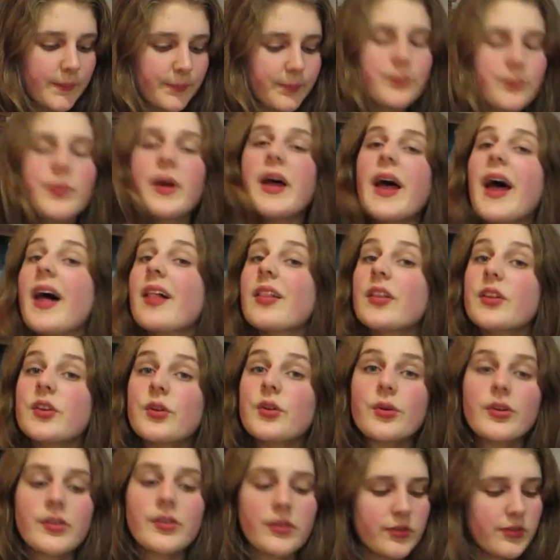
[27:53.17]
But
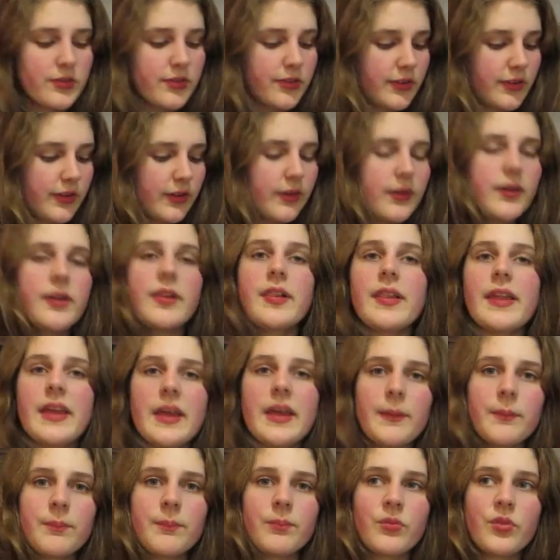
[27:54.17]
Eleanor still
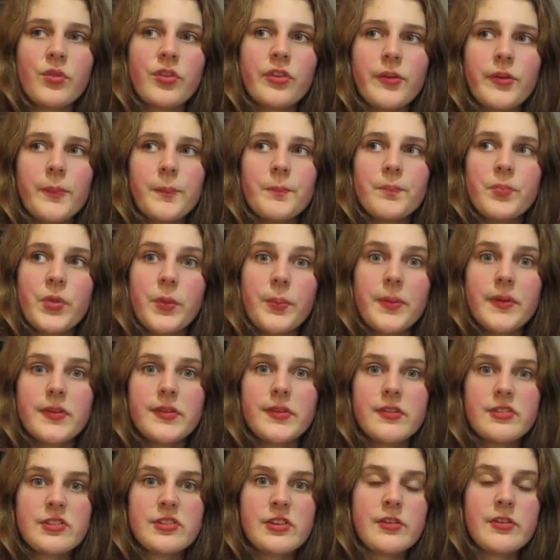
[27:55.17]
claims the
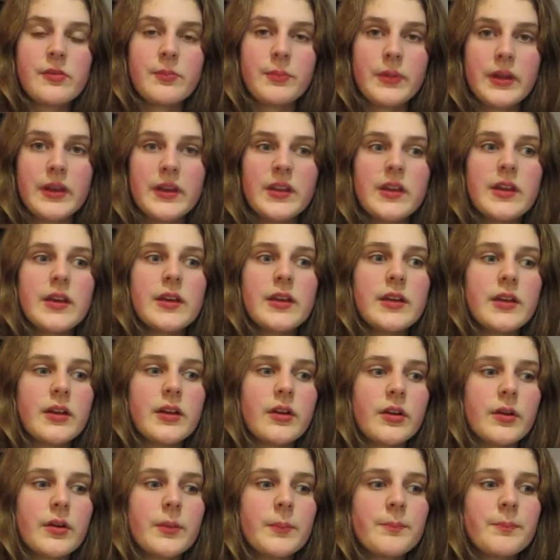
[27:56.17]
position of
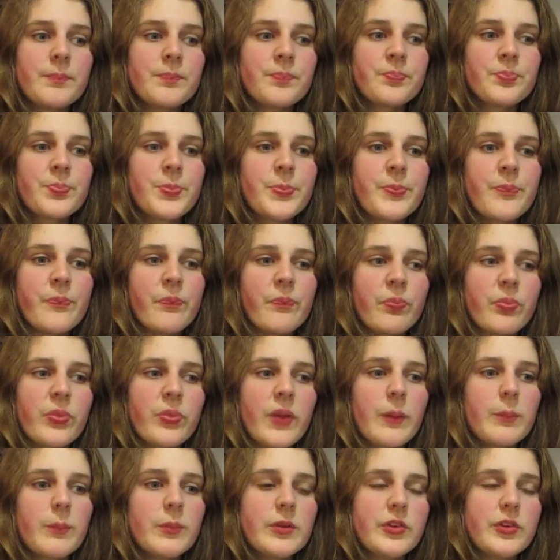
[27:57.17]
mediator
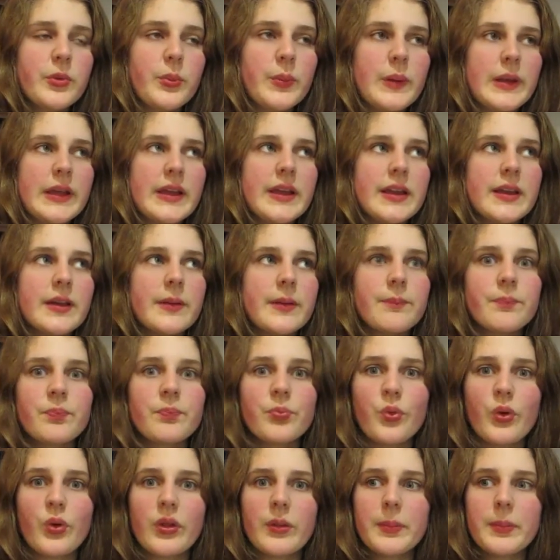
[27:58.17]
between
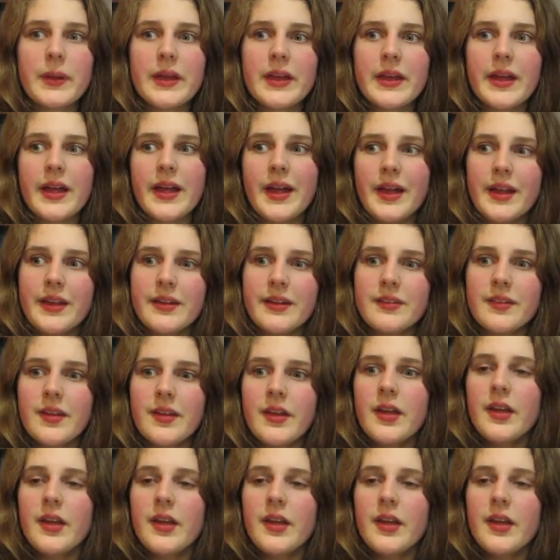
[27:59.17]
Willoughby and